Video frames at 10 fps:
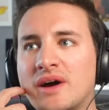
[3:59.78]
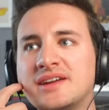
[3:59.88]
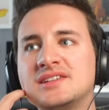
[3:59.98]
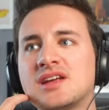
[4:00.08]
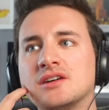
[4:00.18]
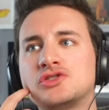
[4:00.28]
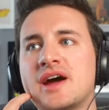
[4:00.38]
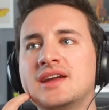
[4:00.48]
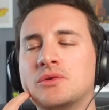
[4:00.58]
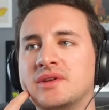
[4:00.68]
did he start
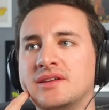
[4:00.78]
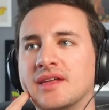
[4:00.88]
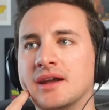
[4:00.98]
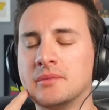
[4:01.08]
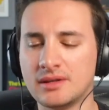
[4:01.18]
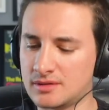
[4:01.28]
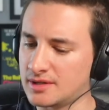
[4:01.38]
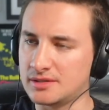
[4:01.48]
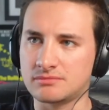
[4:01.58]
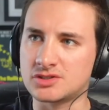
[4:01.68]
training with you then? I mean, did
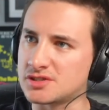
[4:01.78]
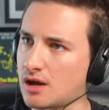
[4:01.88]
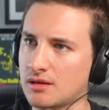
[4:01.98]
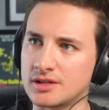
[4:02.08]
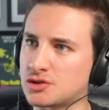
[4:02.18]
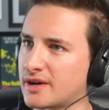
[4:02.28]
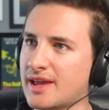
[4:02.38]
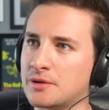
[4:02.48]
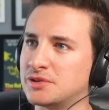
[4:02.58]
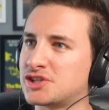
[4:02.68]
he start like trying to
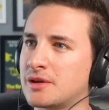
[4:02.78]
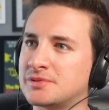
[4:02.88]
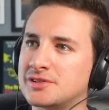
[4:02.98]
get you in shape as a